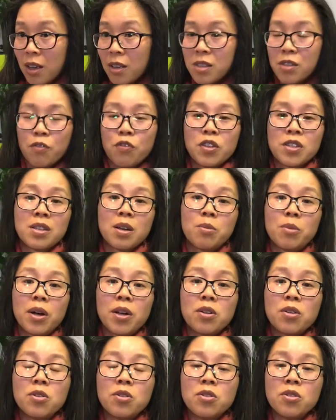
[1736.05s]
It's for someone
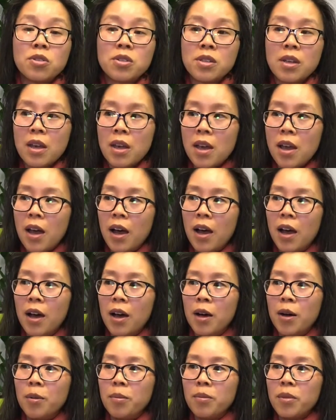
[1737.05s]
who's
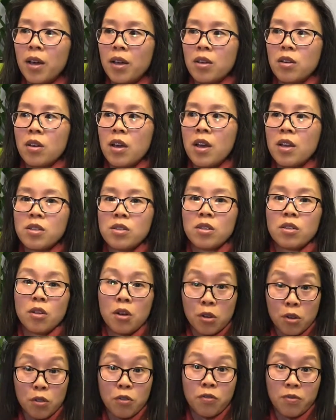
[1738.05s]
has a
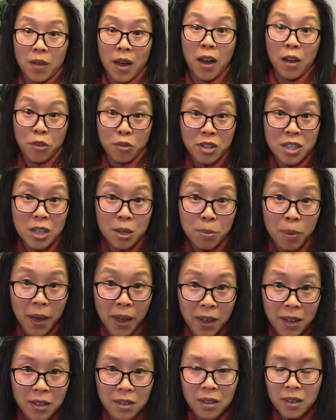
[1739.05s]
lot of arthritic
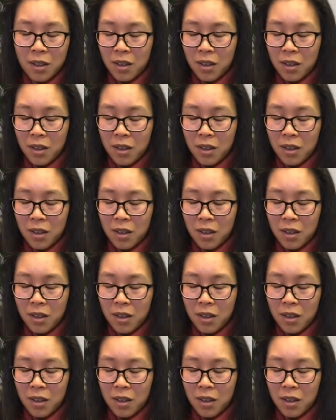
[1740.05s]
pain,